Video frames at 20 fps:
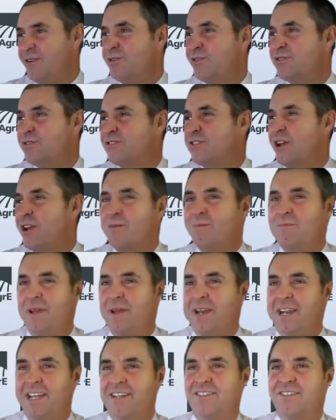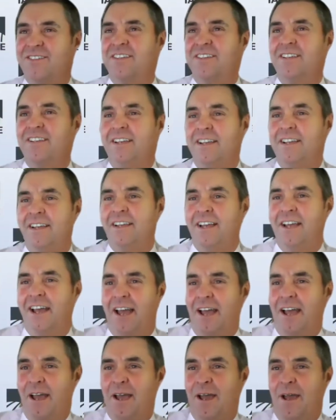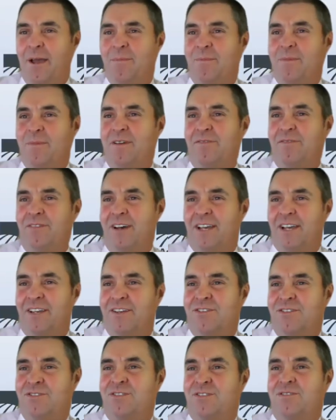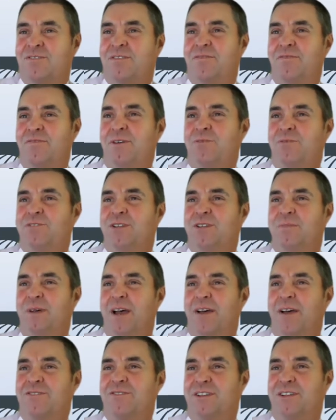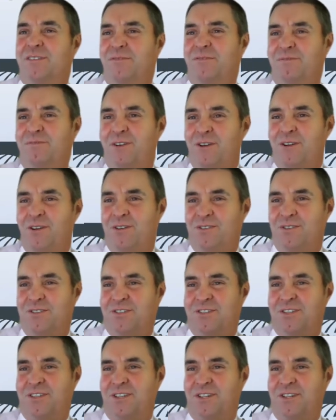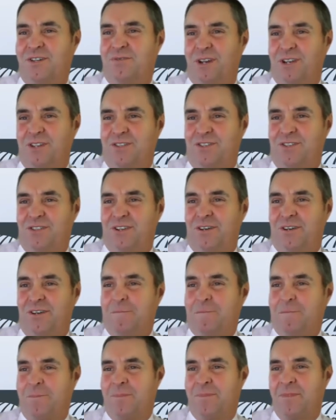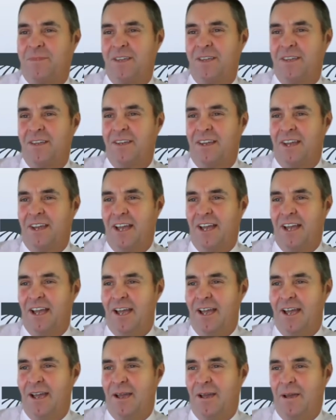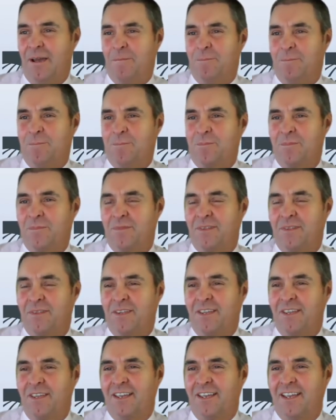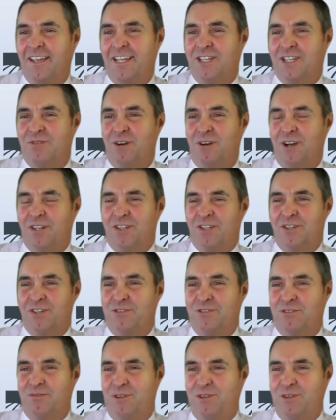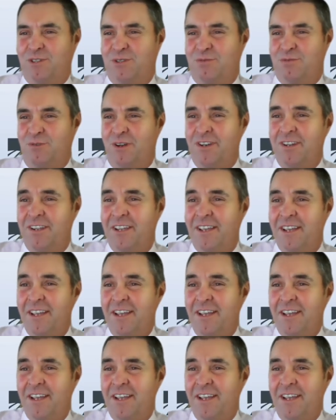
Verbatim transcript: or so minutes. Um, if I can just filter them out. So the first question um, is quite a controversial one